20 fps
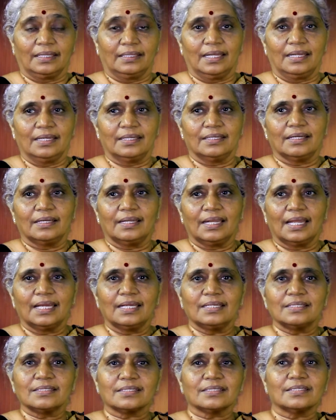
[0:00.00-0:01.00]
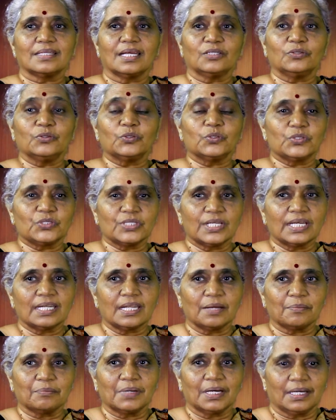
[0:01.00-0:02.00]
then realized that Guruji and
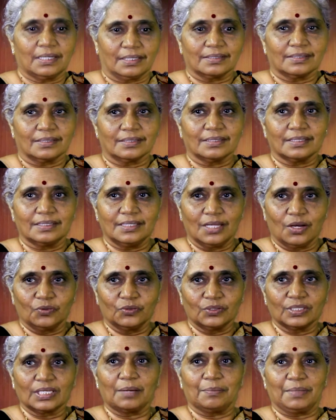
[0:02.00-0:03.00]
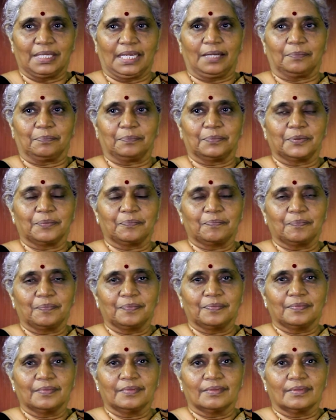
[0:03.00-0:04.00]
Amma are down coming up.
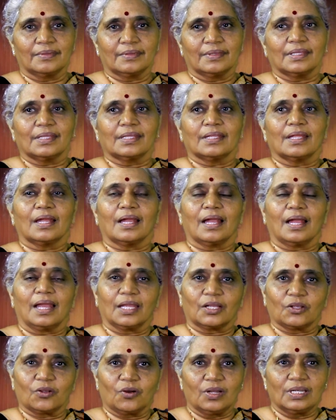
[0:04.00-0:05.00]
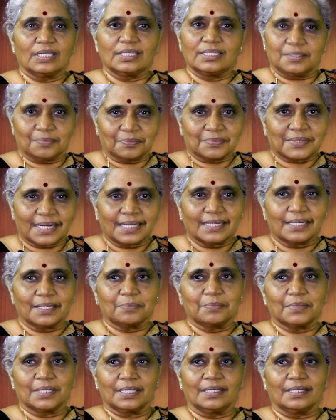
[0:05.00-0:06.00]
I called them, Rand
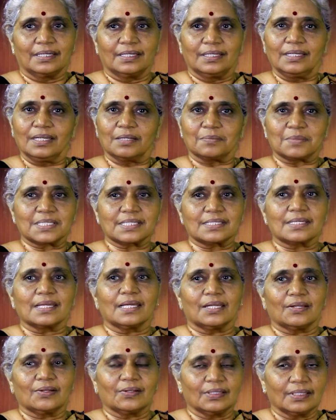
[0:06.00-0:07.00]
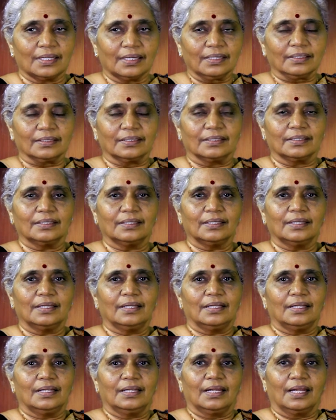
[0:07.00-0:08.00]
Amma Randi, Namaste and all that.
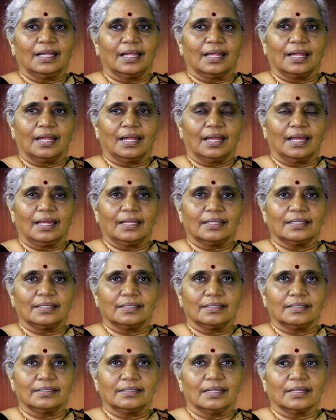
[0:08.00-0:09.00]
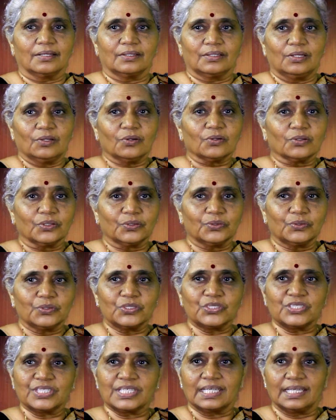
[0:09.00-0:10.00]
And the look
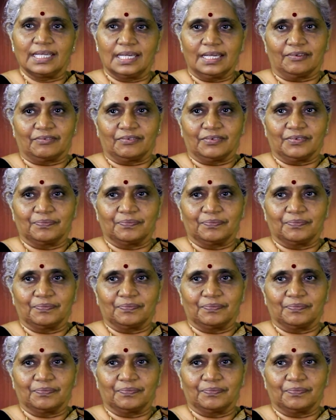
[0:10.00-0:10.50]
Guruji gave,